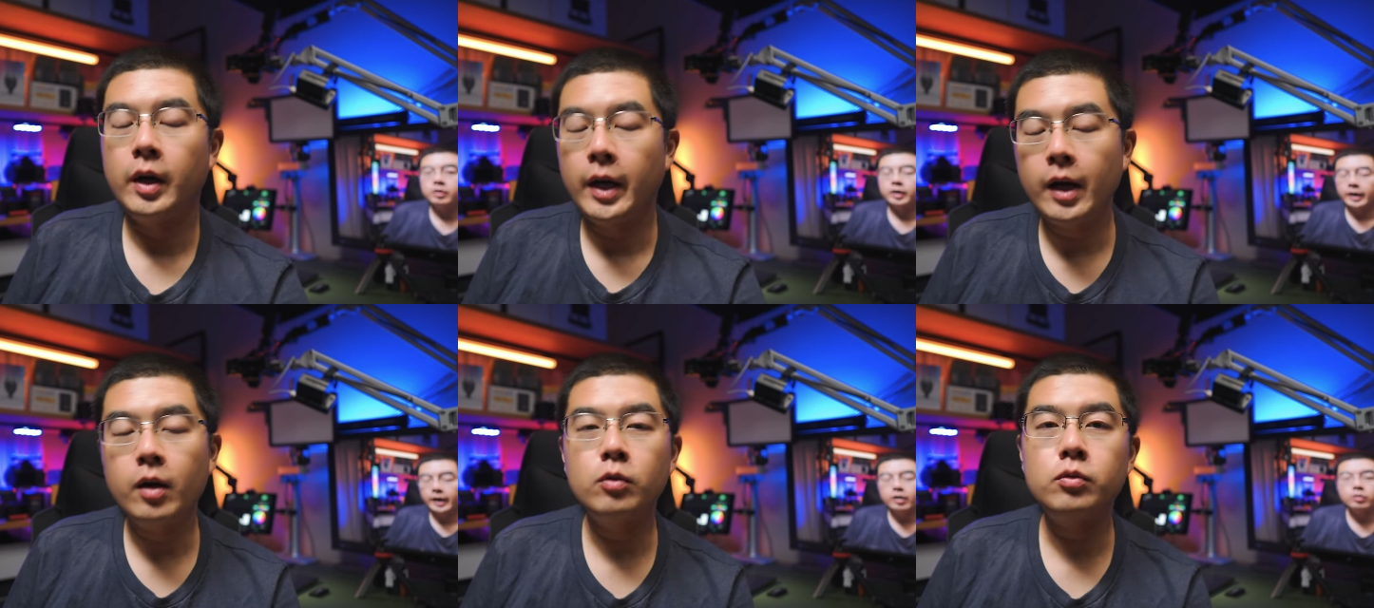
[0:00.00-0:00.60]

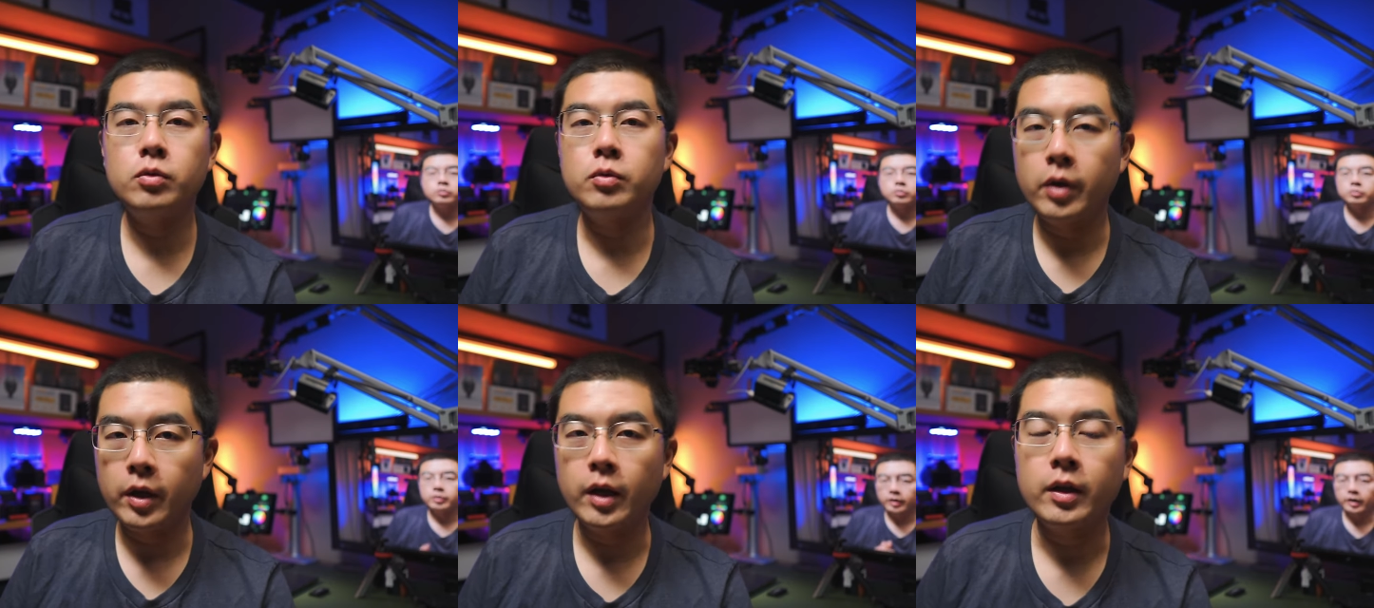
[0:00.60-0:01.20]
Speaker 1: how to
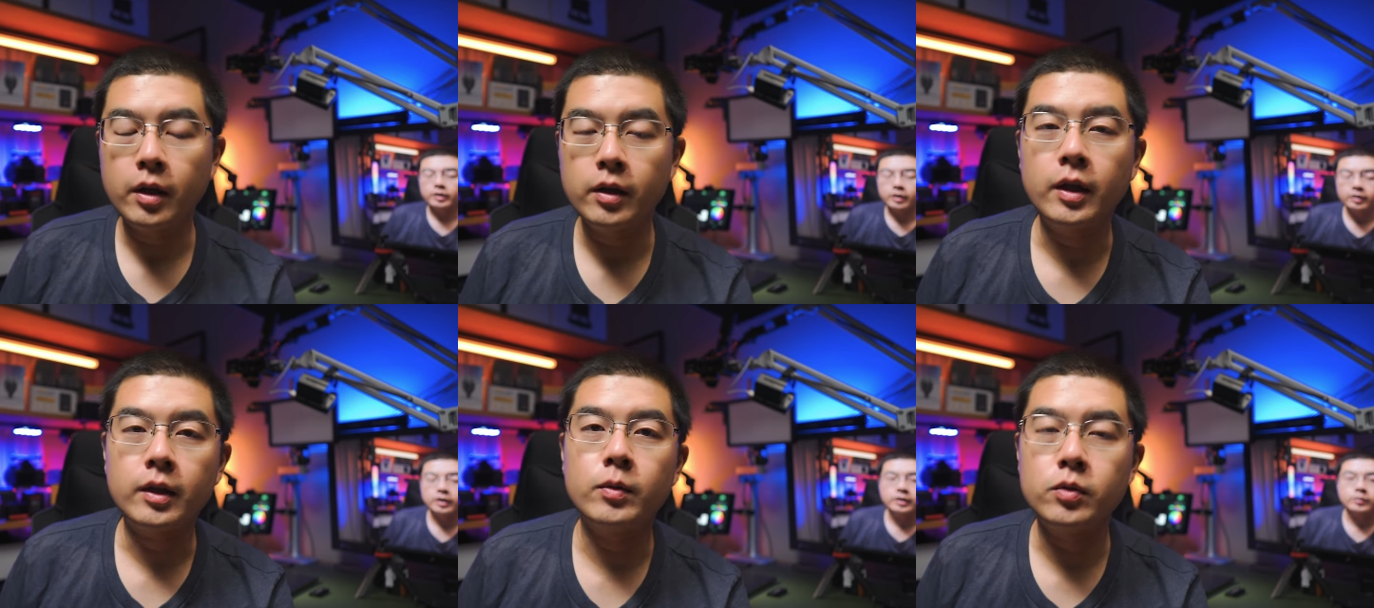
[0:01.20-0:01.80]
get
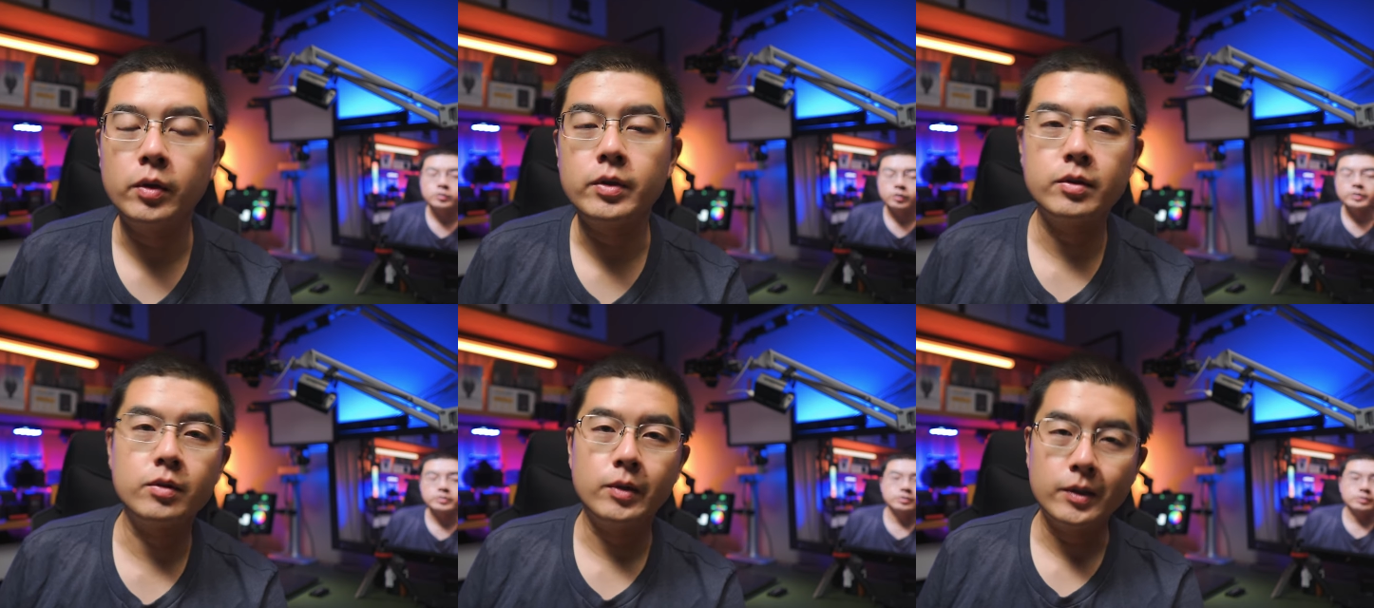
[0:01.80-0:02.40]
connected with your
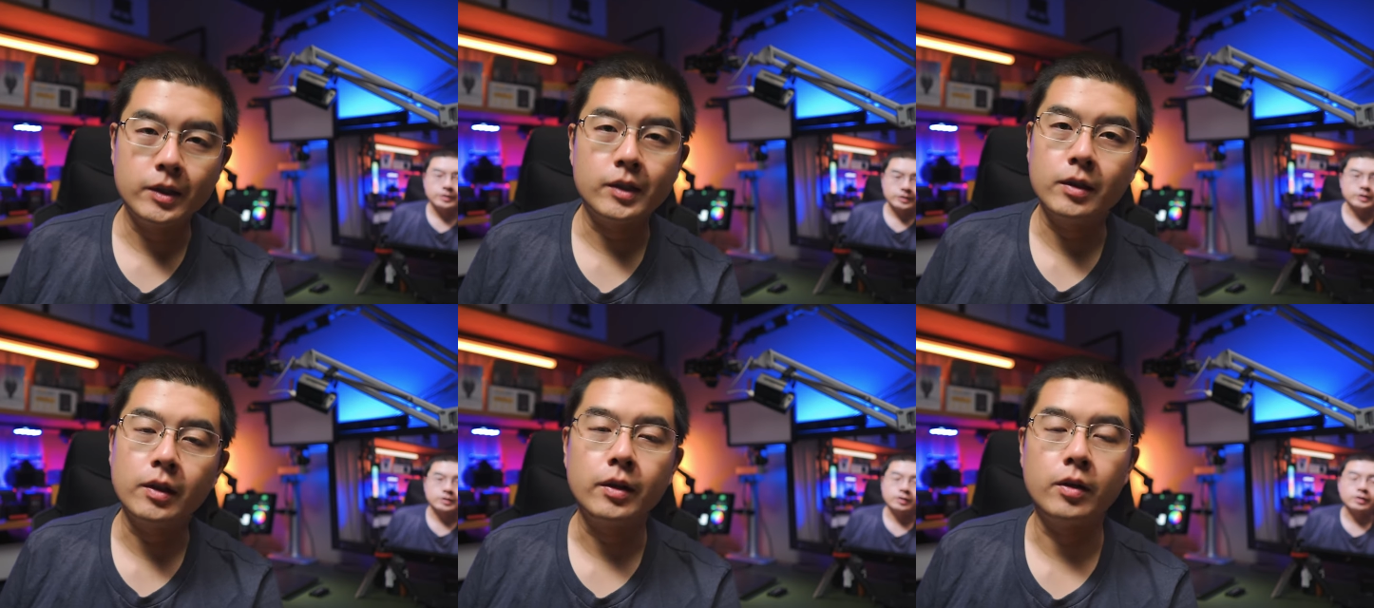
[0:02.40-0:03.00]

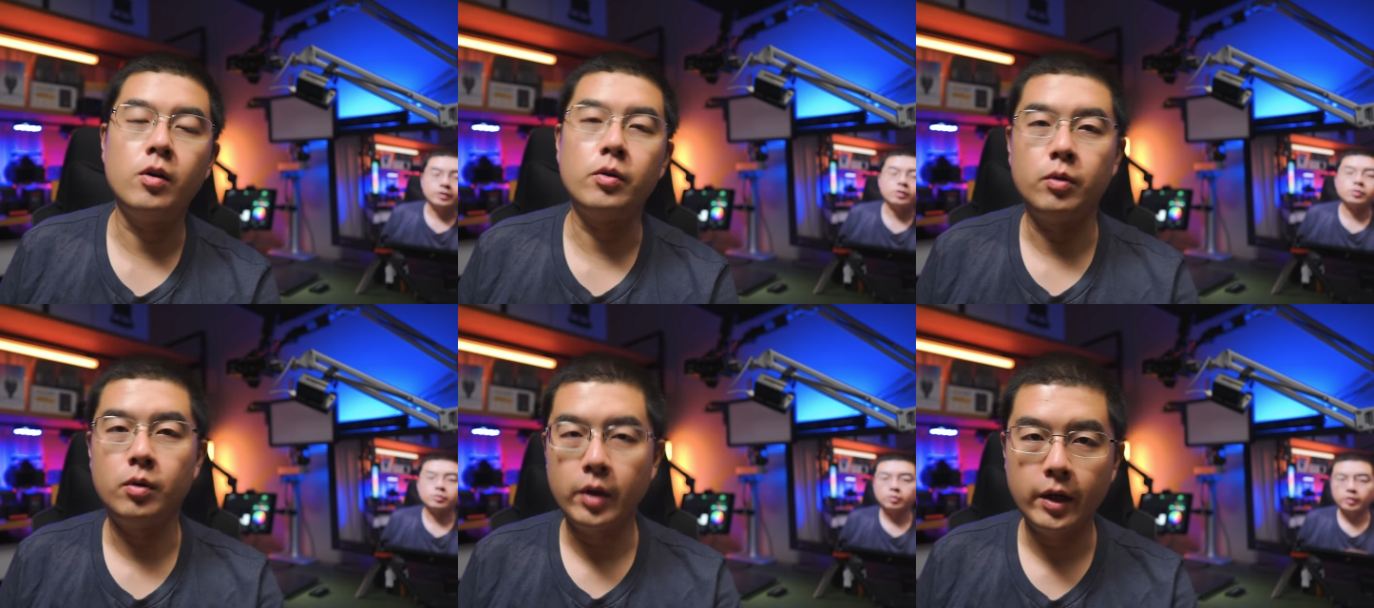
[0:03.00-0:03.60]
Insta360 Link on
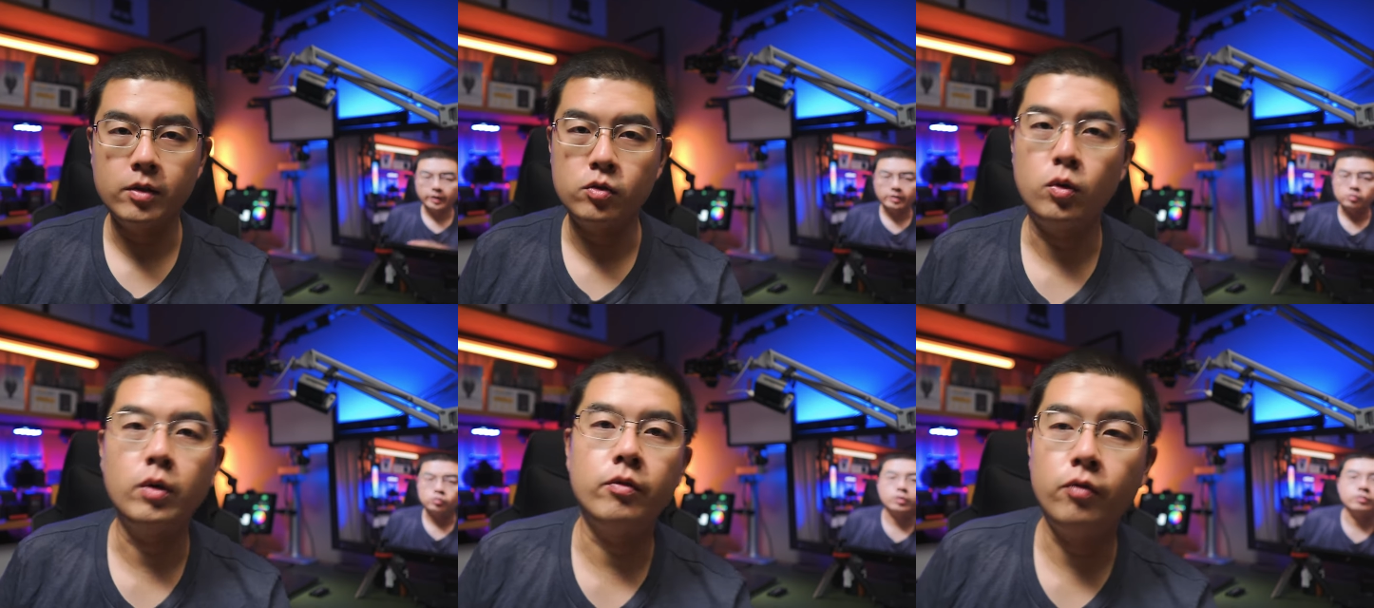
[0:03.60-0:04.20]
your
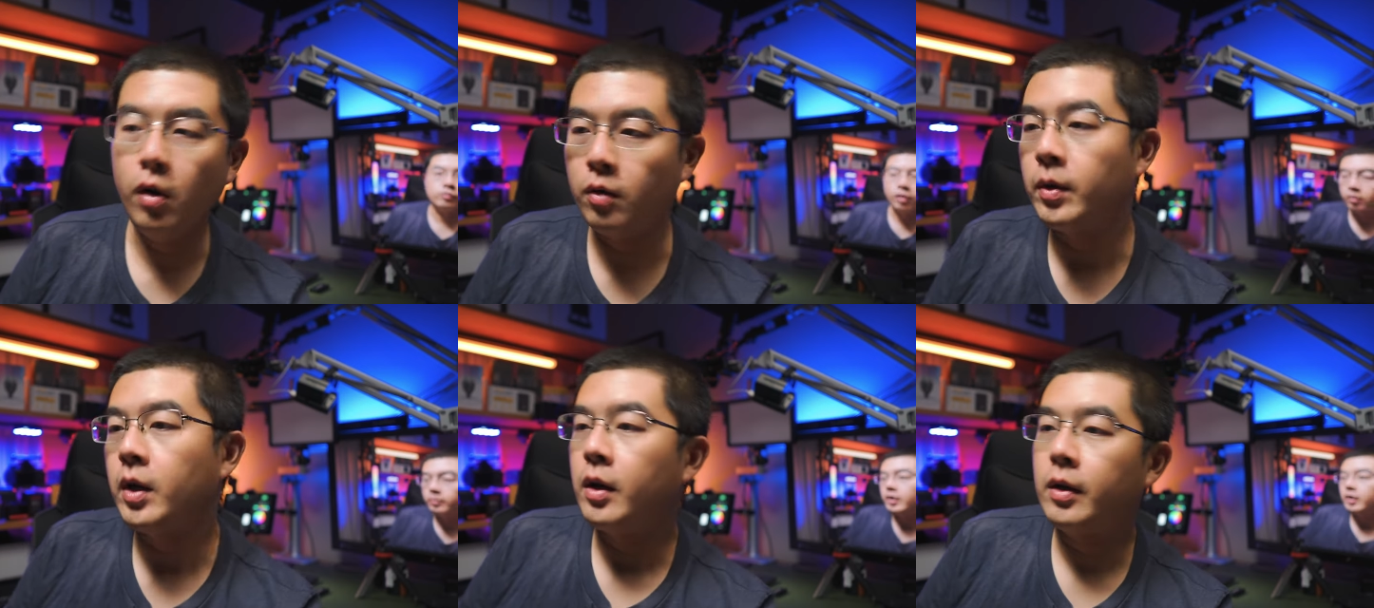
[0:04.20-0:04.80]
Android phone.
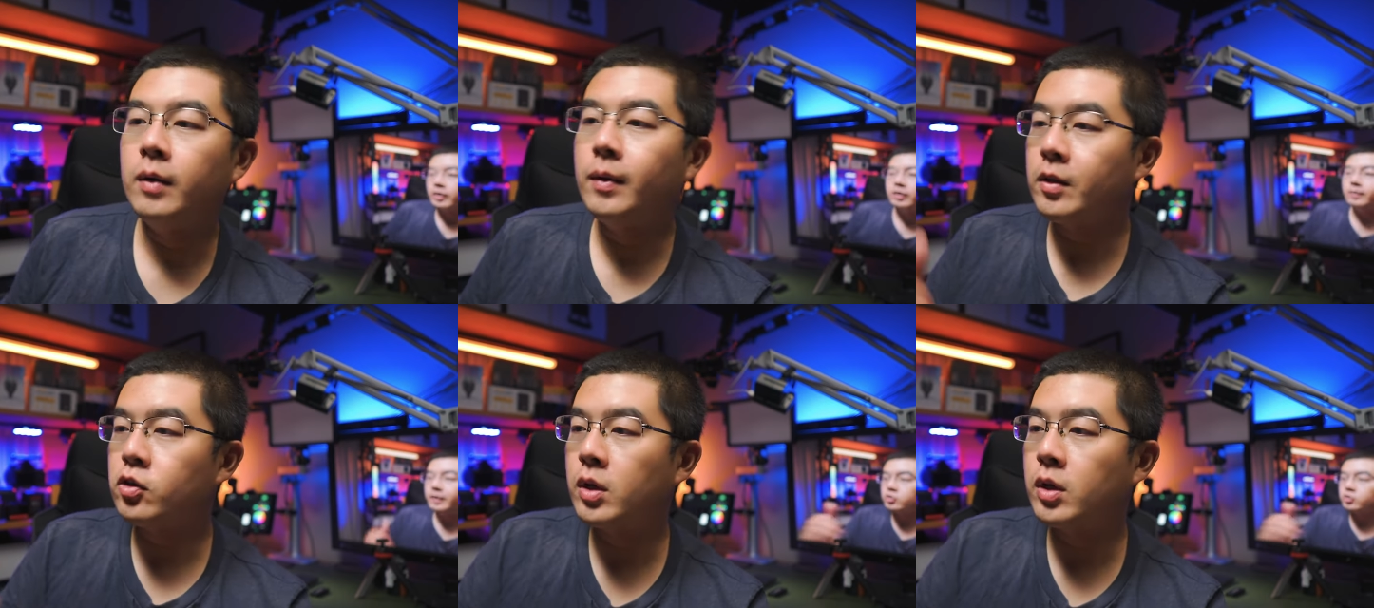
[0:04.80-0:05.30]
Here I would like to